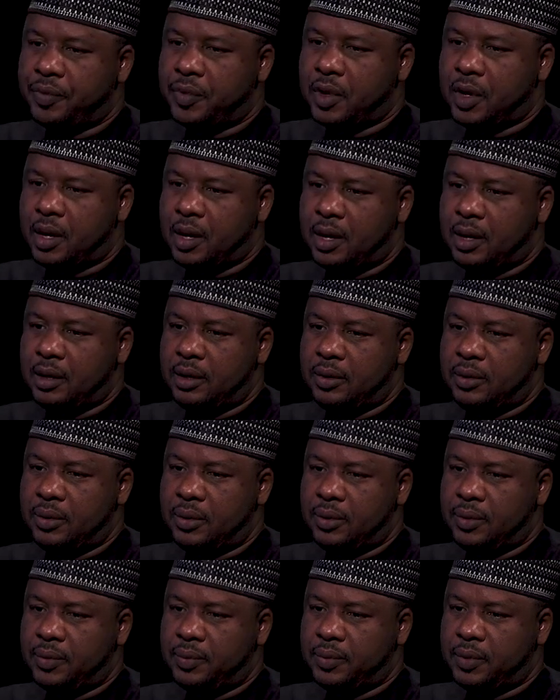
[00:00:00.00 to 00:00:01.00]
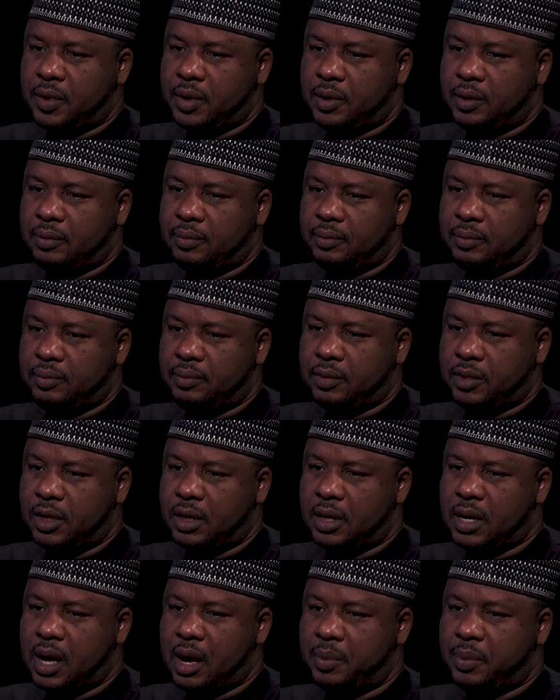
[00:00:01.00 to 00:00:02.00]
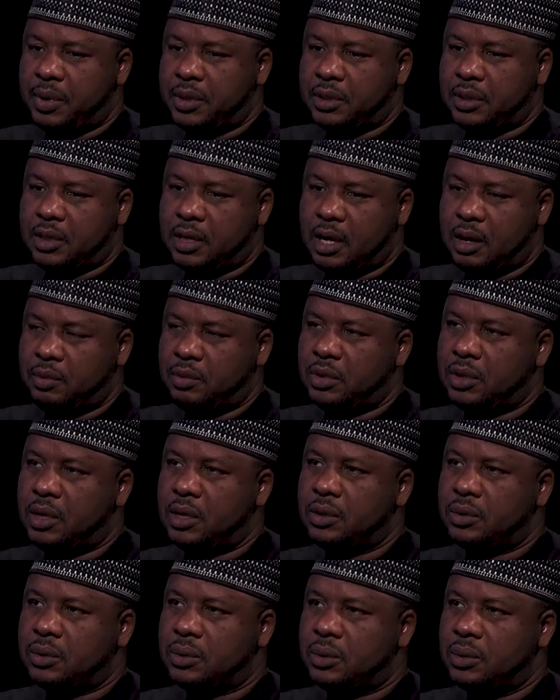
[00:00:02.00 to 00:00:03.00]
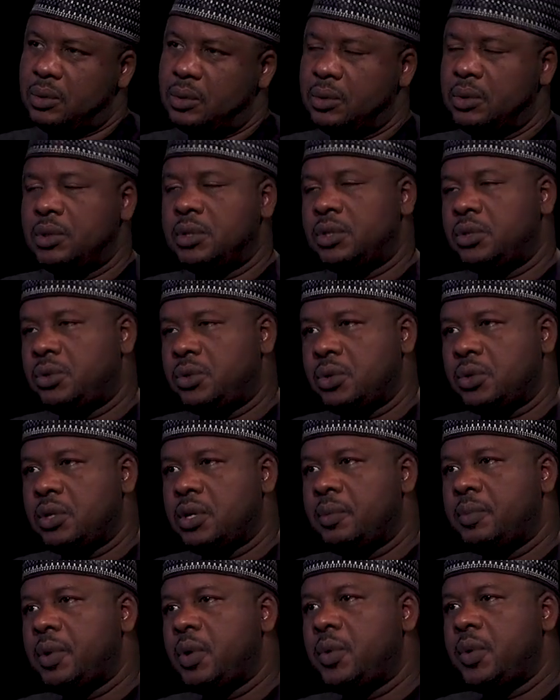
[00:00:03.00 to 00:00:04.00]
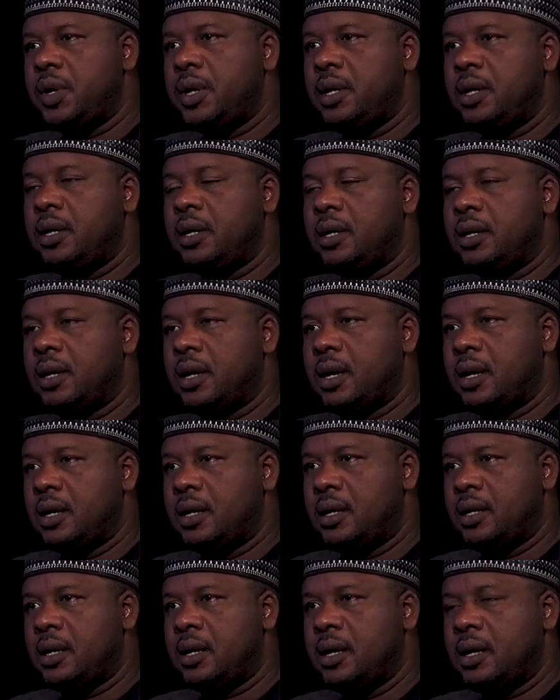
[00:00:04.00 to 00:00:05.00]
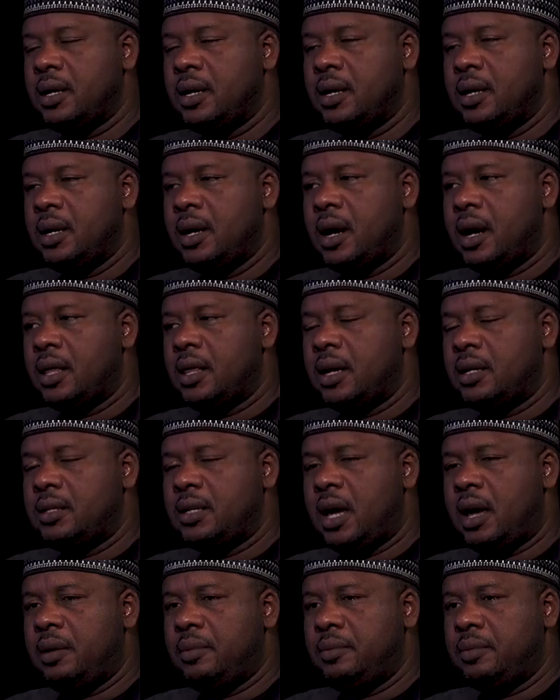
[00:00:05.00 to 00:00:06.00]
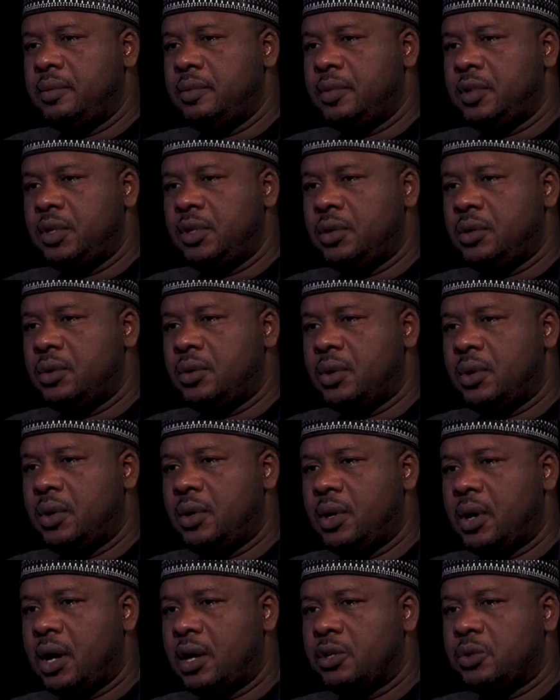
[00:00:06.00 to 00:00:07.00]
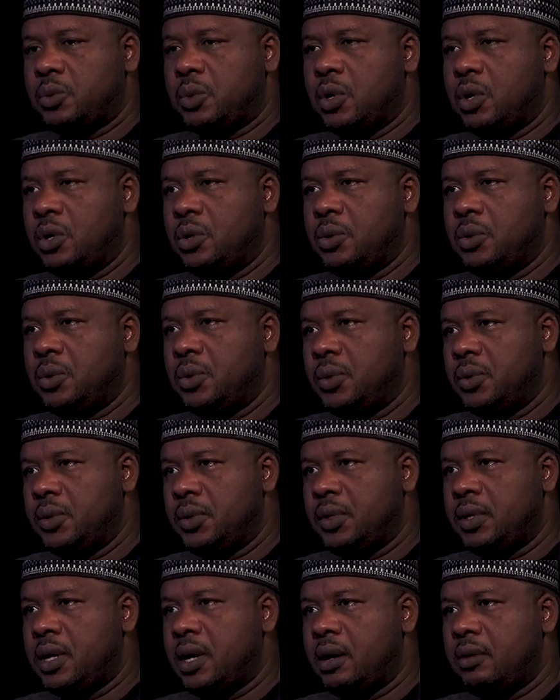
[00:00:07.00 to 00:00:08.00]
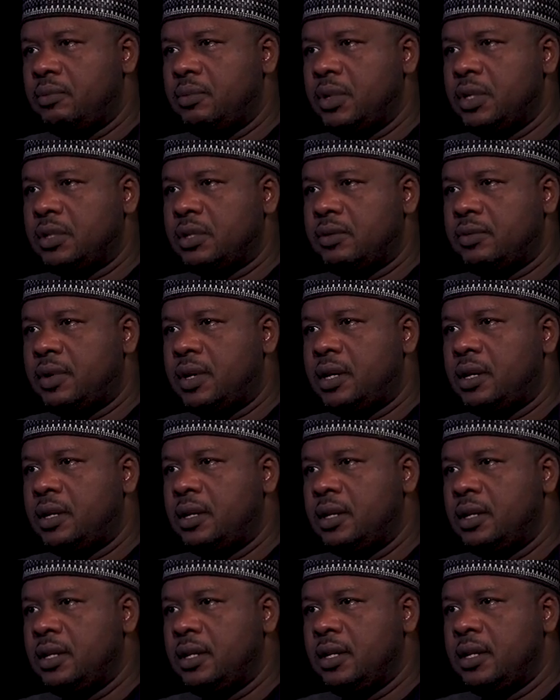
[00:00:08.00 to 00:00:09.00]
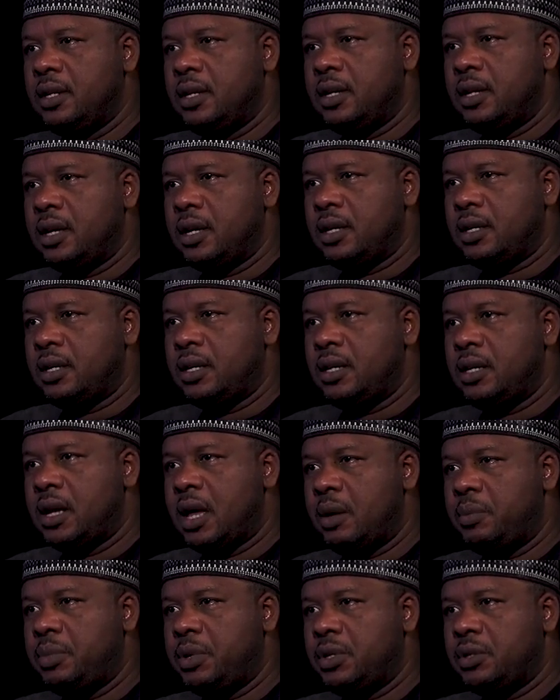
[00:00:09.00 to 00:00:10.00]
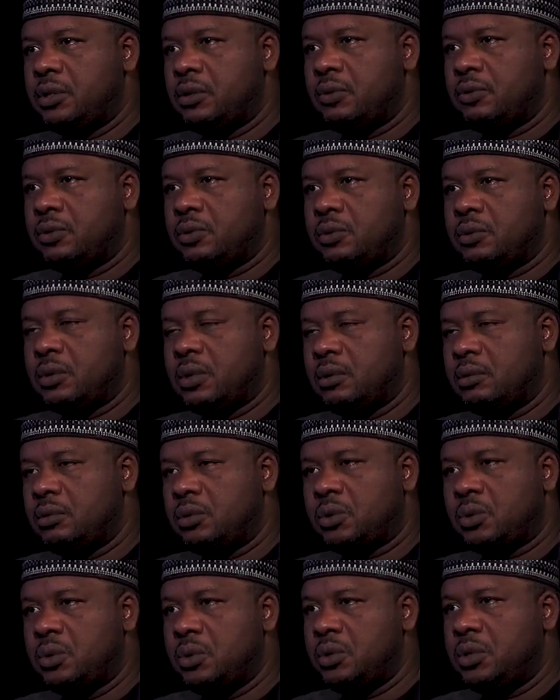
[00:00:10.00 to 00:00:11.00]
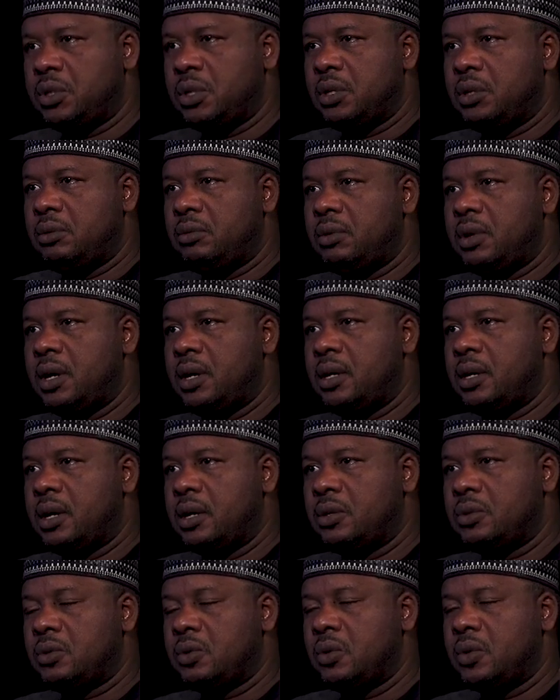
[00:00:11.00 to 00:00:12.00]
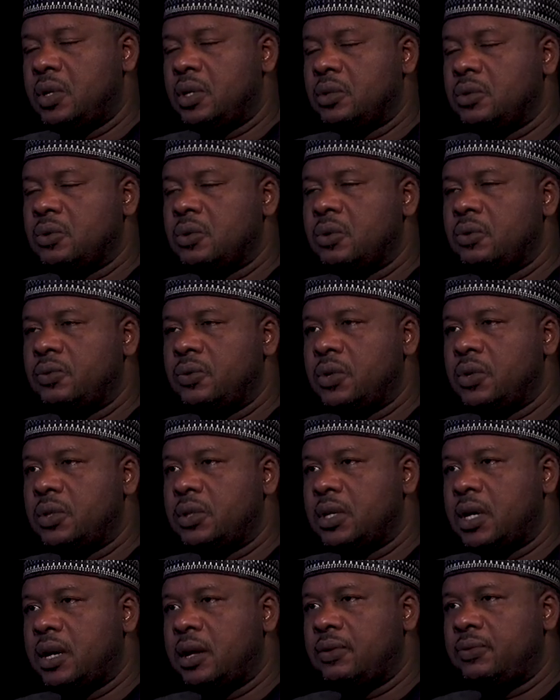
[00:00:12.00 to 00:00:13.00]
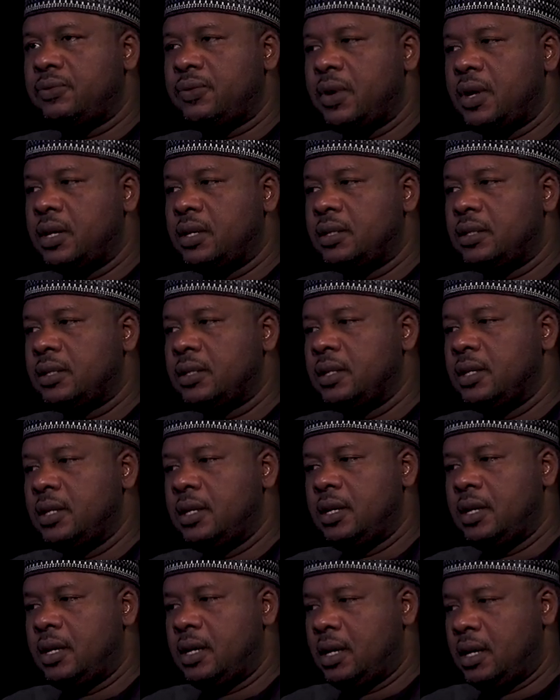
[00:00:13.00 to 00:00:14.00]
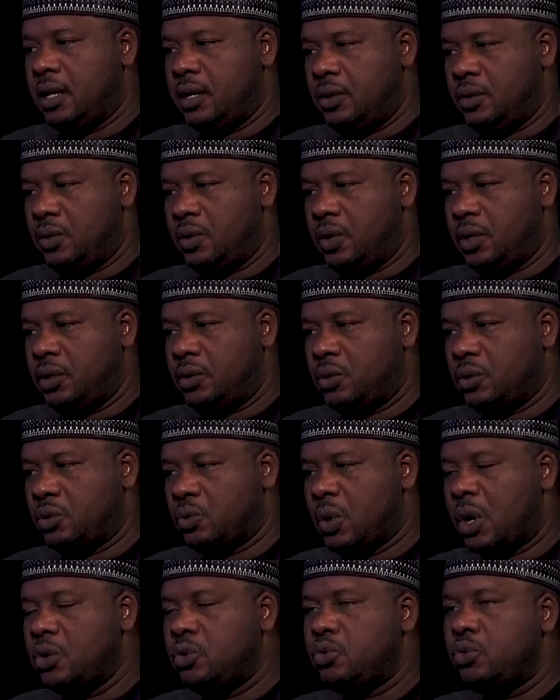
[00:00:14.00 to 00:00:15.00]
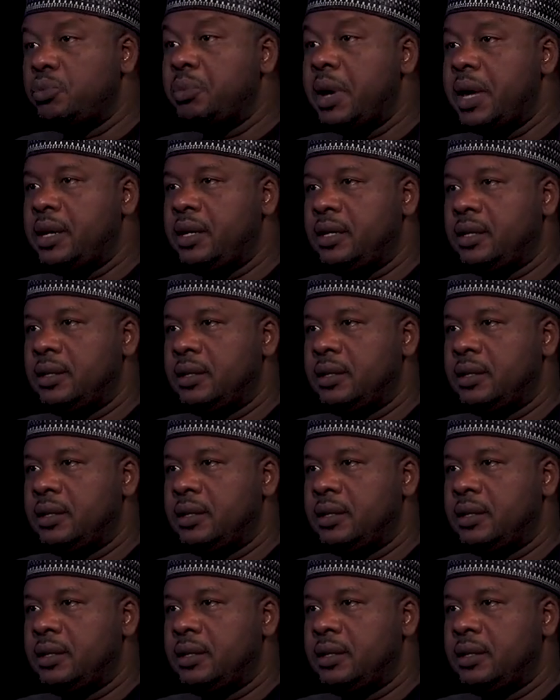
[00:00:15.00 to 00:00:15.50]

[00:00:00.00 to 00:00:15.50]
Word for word: uh, you know, um, kidnappers came to their school and took them away. And at that time, you know, as we all know, there have been several uh, kidnappings of uh, school children and so on and so forth. And I felt, you know, it was one too many,